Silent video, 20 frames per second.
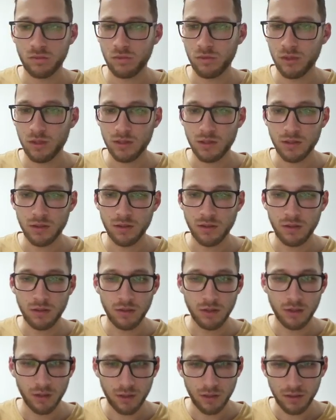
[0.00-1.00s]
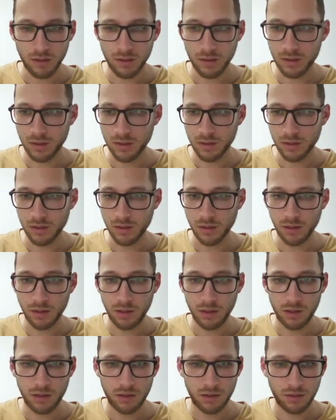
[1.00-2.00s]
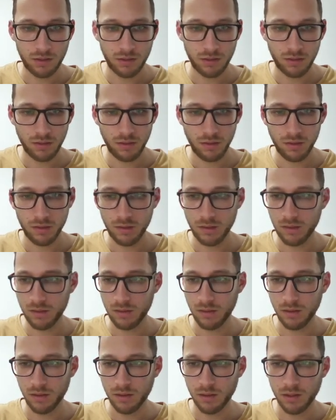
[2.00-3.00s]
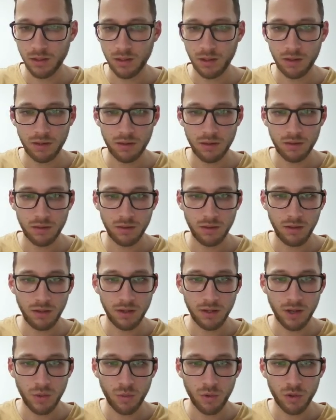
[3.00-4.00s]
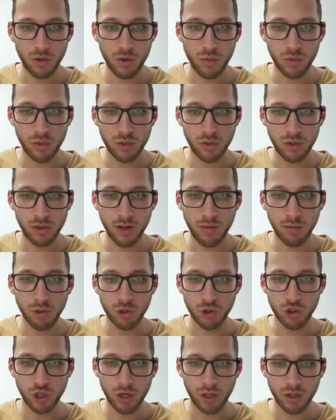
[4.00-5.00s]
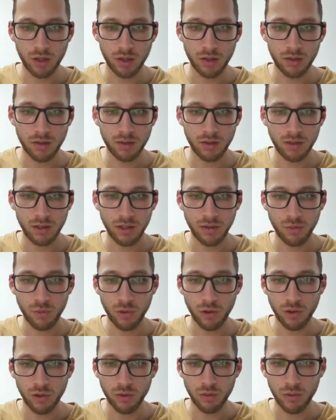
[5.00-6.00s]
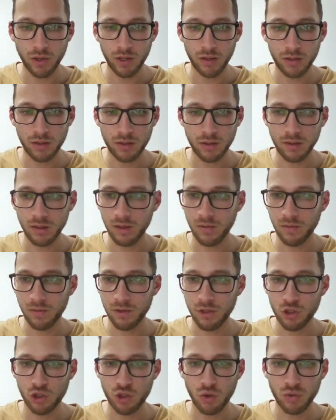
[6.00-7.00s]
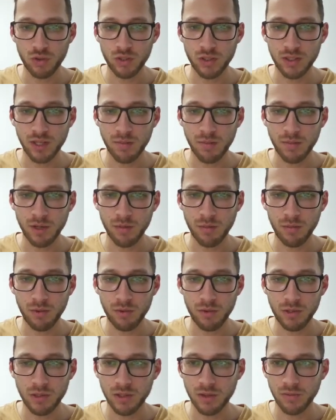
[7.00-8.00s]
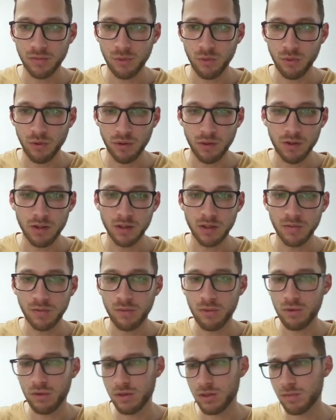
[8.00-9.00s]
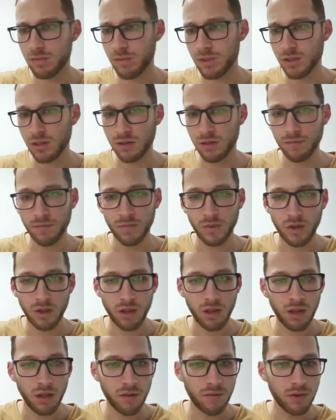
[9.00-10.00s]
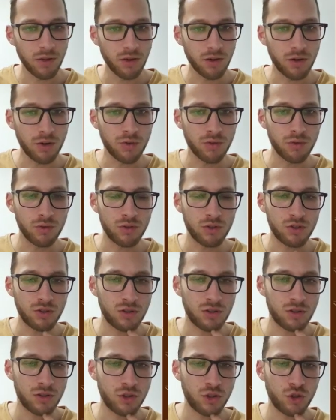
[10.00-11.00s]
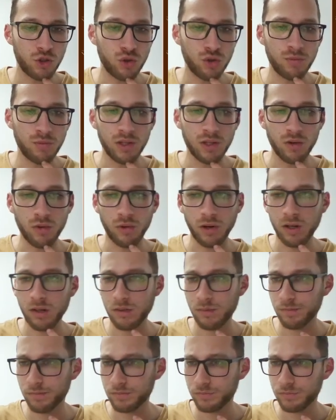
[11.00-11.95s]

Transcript: This is the 9, this is the 8, this is the 9. And now we're going to double check if we're correct. If this shows the same number, this is 4 and this is 4, this means that everything here should be correct.